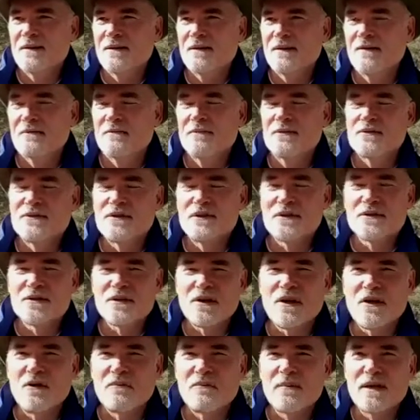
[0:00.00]
And when she
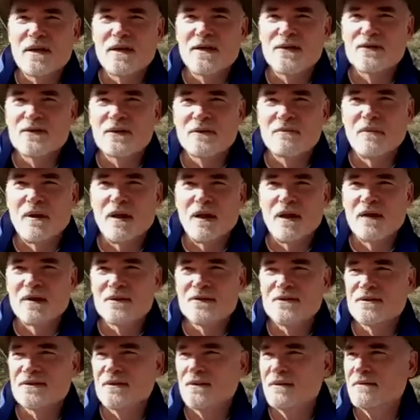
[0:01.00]
saw me, she
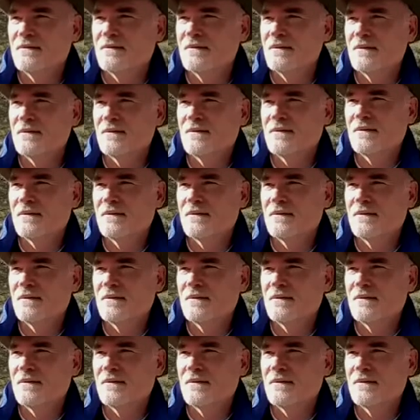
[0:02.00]
blushed and